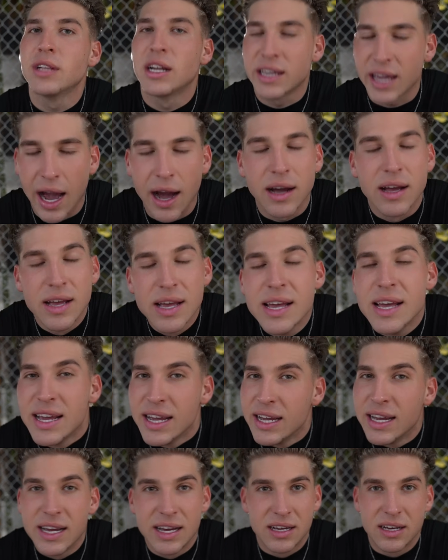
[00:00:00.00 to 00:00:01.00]
Yeah,
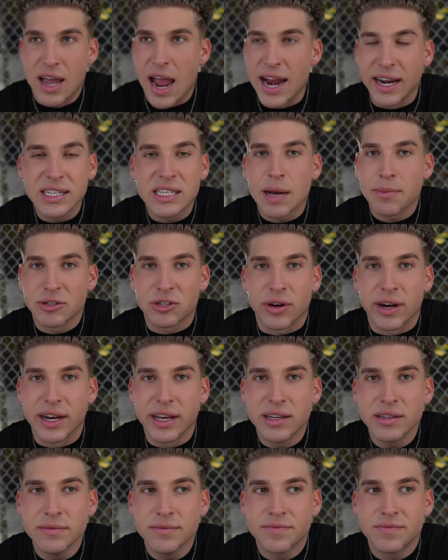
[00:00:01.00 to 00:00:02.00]
any type of
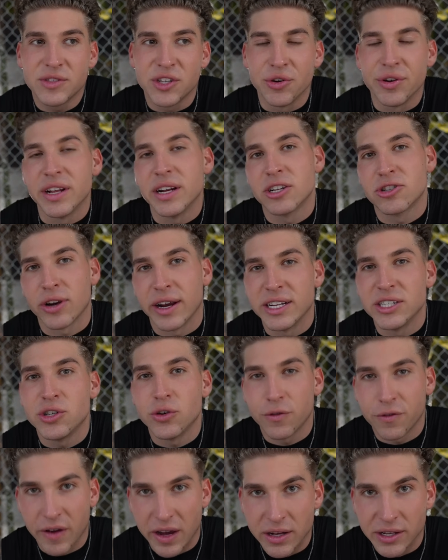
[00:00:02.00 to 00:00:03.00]
training, you need to train
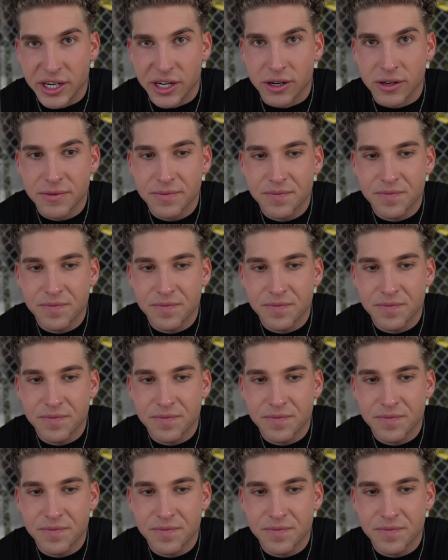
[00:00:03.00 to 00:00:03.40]
to failure.